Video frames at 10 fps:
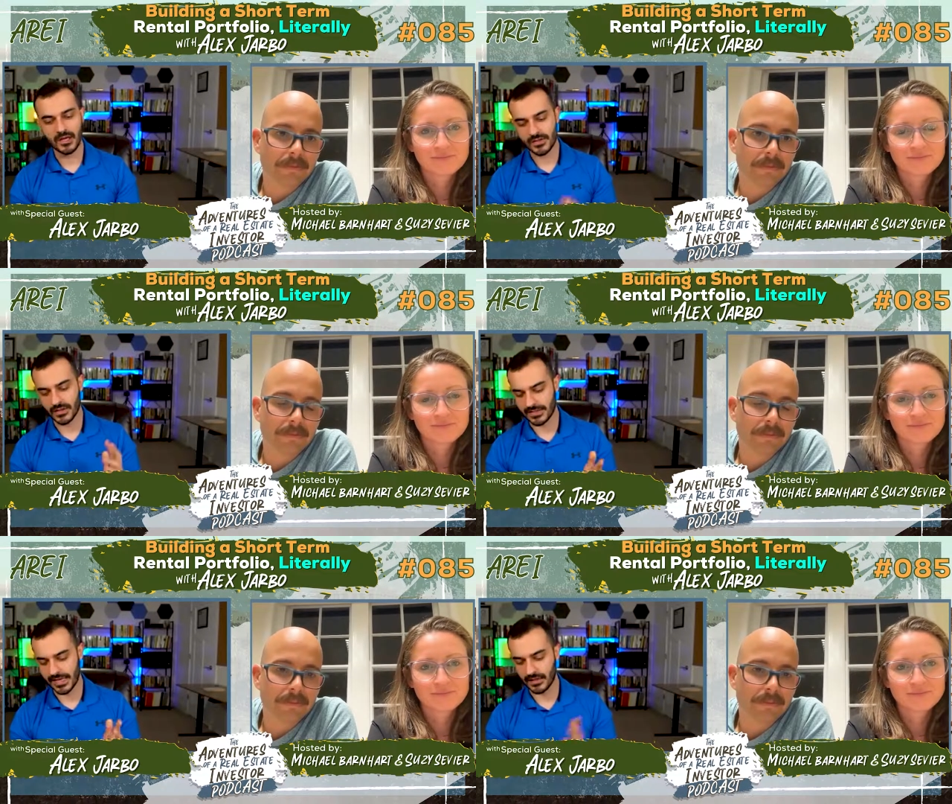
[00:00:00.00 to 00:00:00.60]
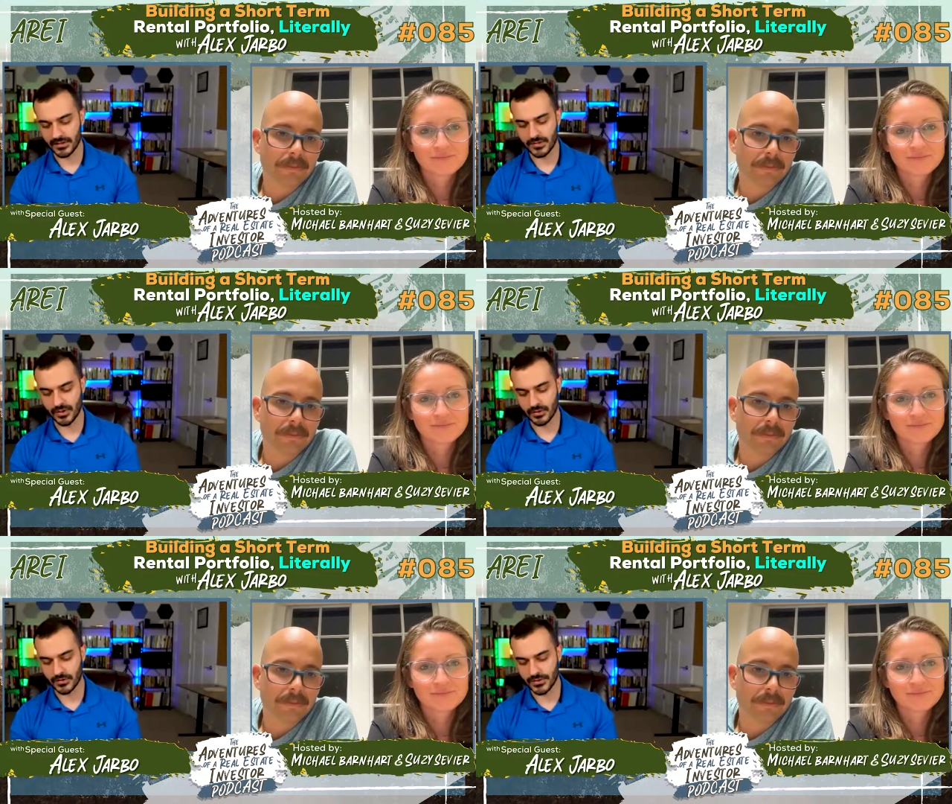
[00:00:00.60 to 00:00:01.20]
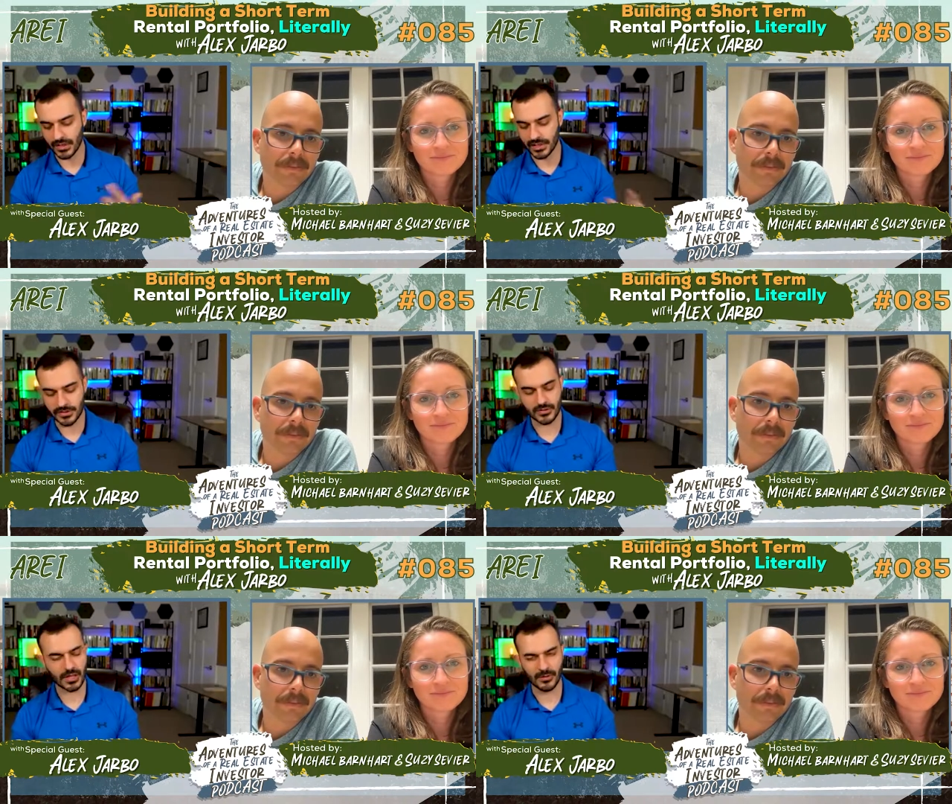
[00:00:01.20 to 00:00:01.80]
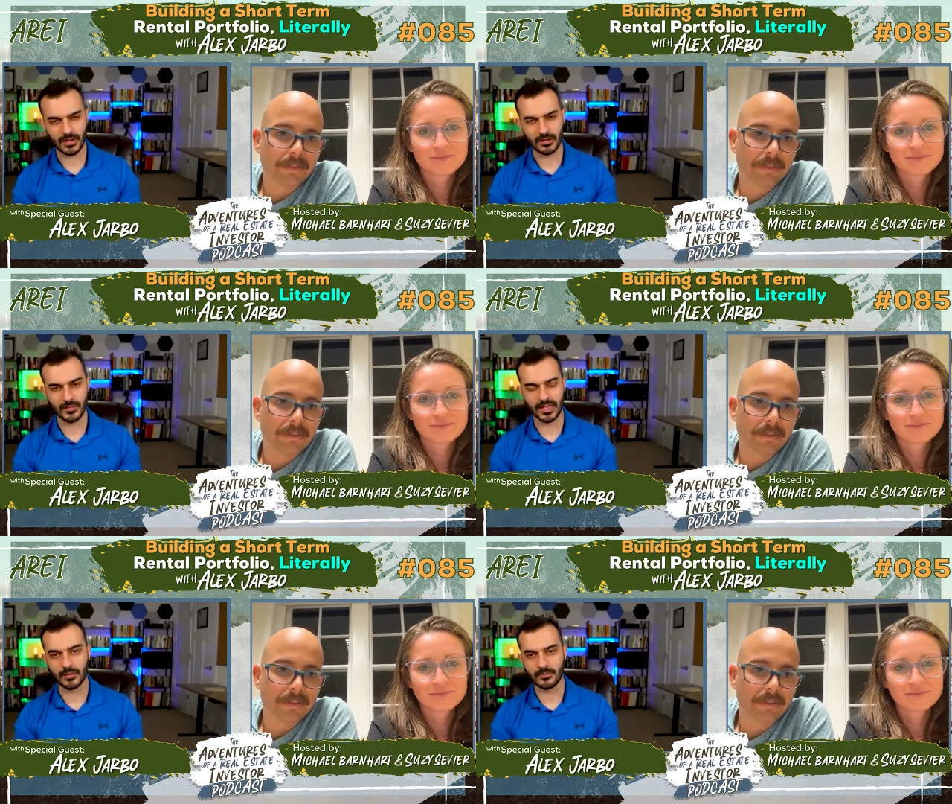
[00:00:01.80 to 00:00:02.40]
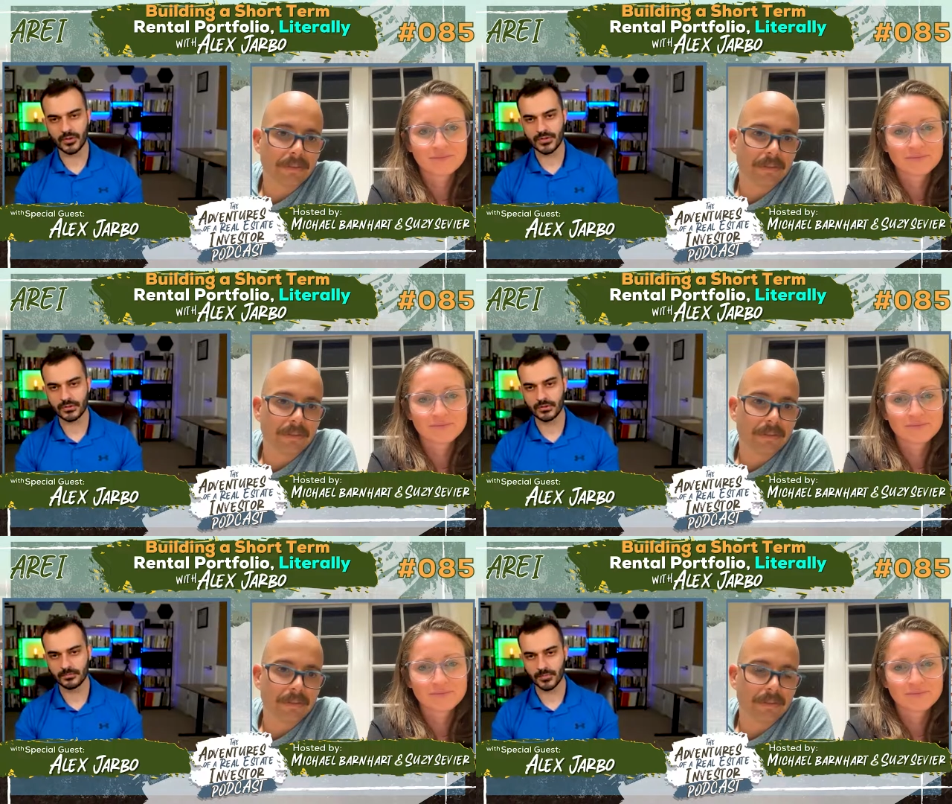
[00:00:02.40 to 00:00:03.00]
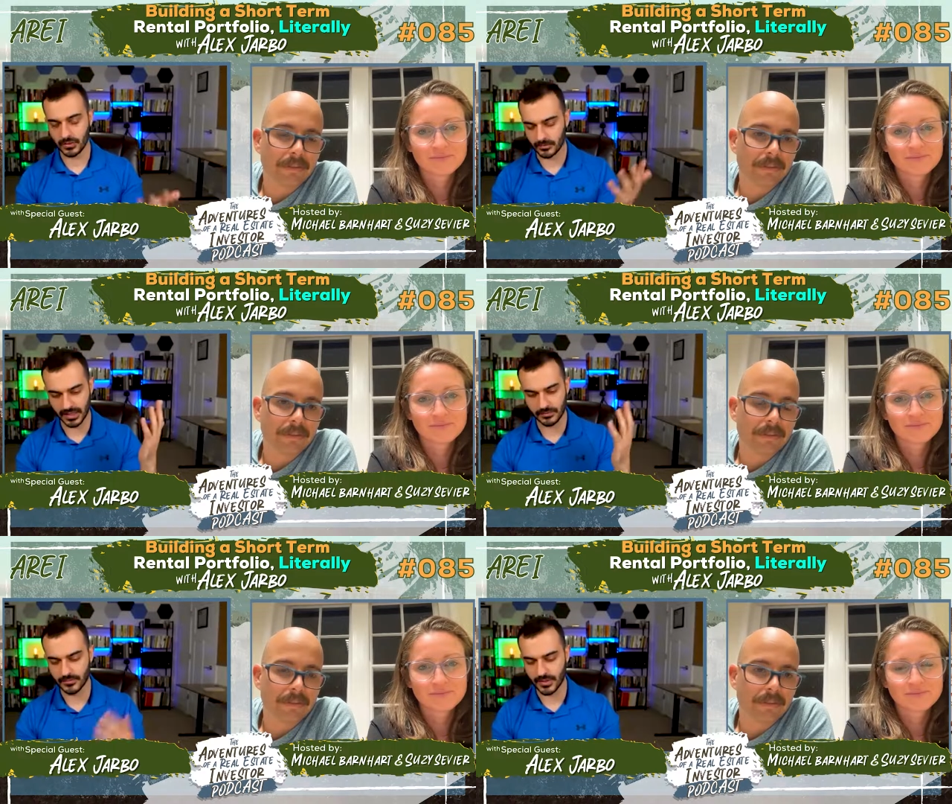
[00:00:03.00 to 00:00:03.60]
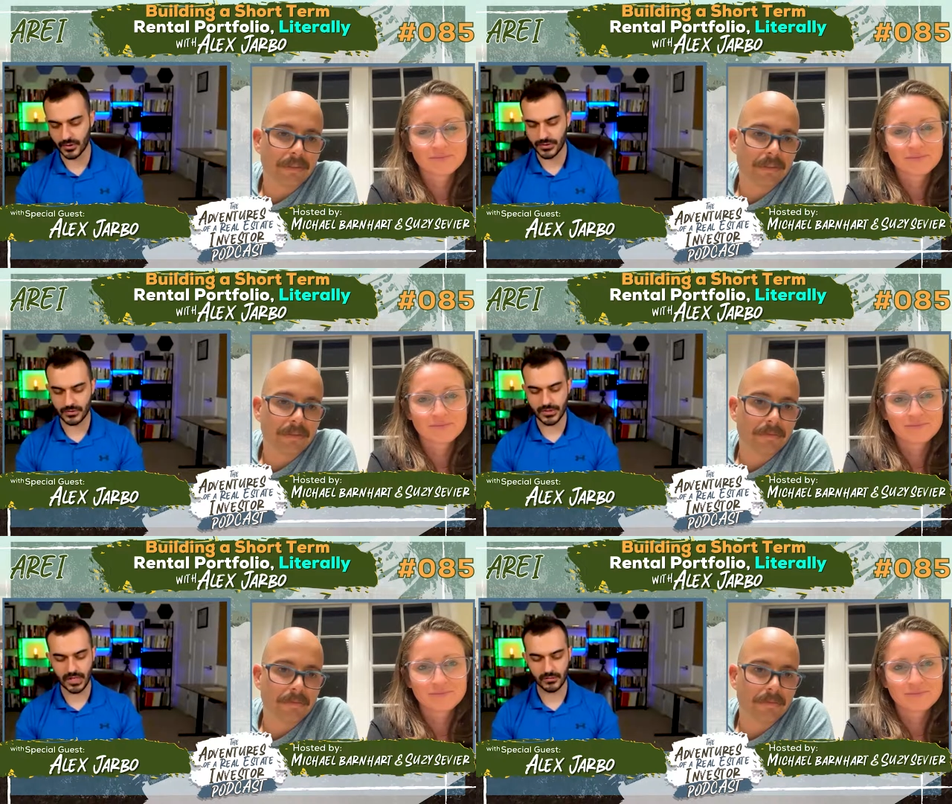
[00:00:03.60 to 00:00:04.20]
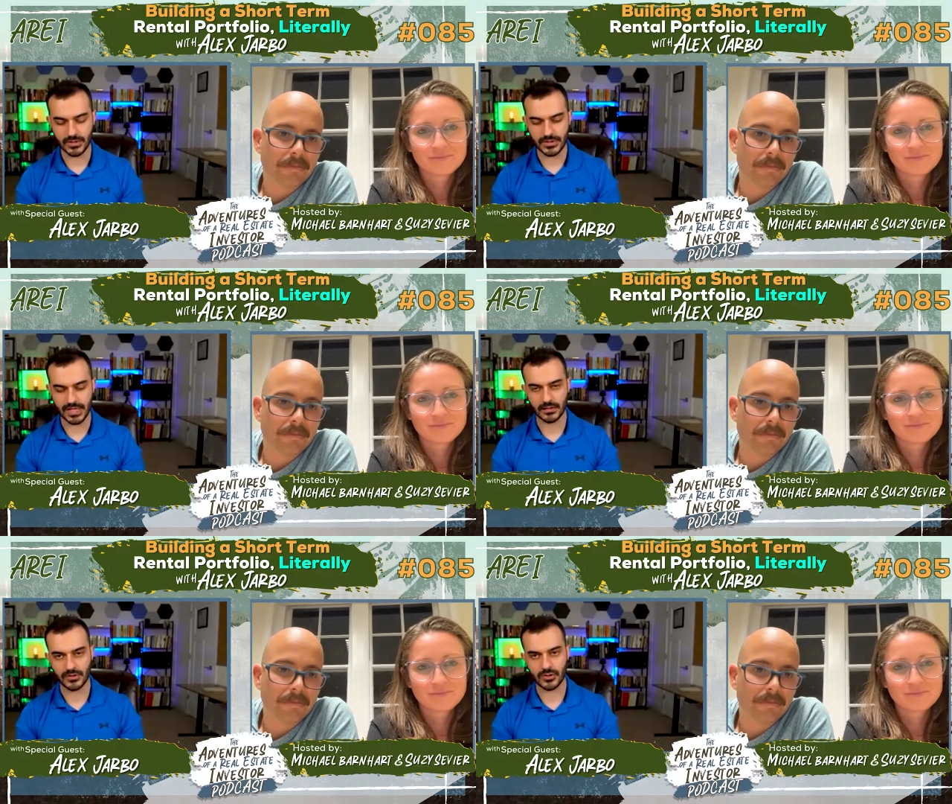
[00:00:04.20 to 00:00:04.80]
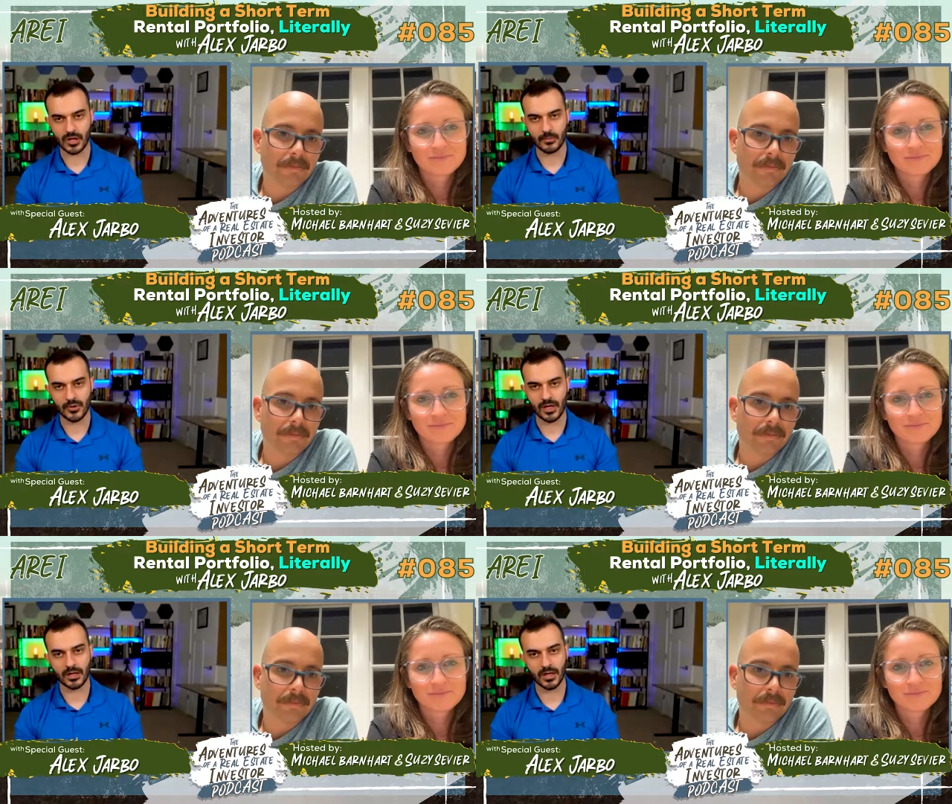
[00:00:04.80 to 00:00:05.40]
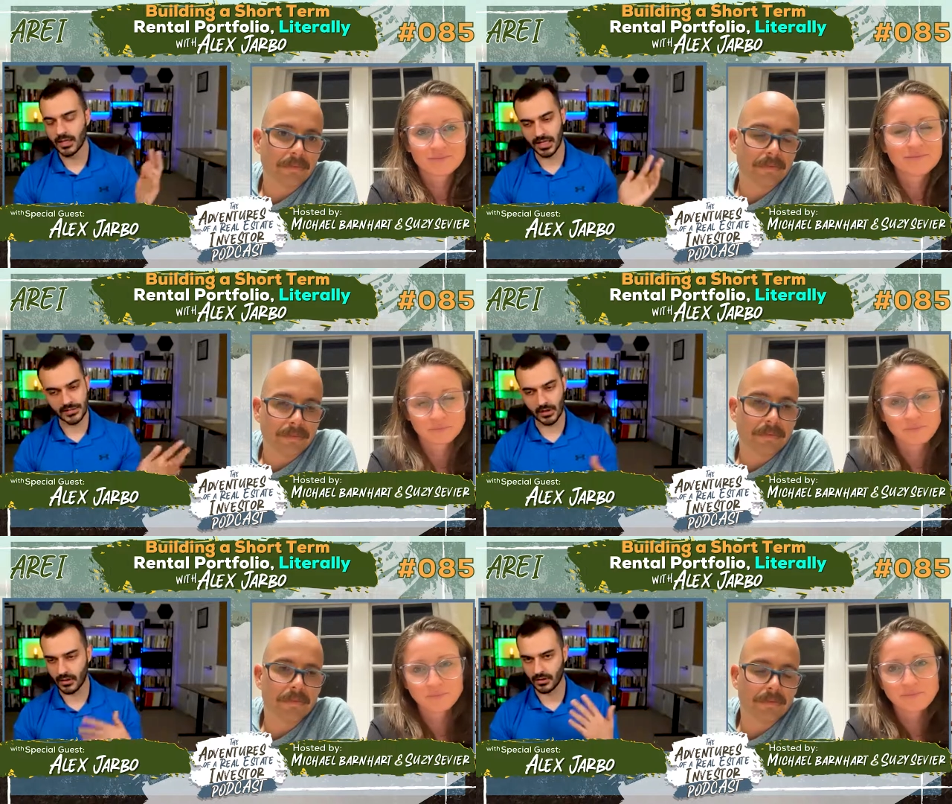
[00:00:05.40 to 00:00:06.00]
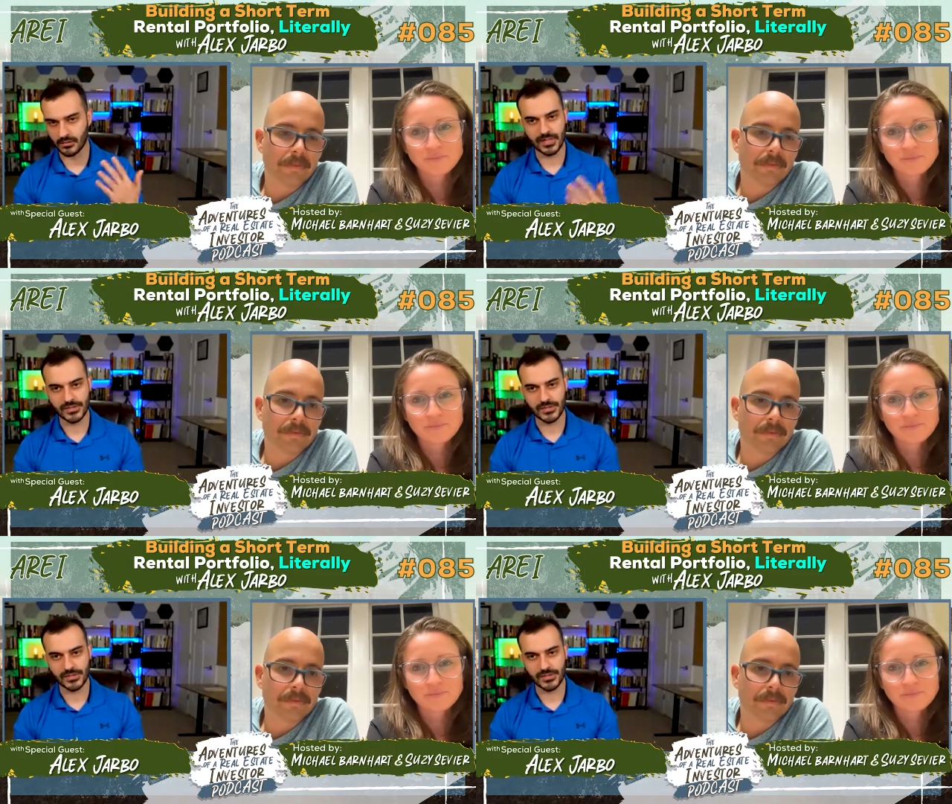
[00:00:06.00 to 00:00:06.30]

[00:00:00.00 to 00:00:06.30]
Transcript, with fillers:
Speaker 1: So that's Alex Builds. You guys can check me out on my personal or my, my personal site, which is alexjarbo.com. It has all of my